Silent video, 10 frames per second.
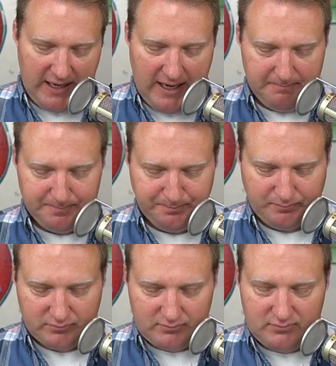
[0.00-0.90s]
um,
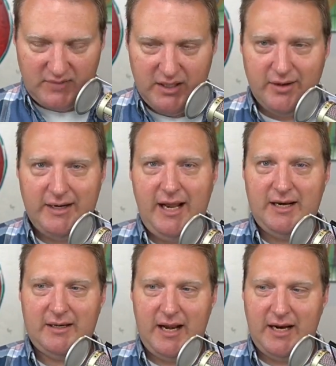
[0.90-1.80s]
you know, and,
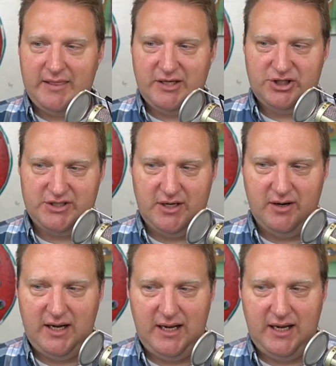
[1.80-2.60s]
and, and I think she's here.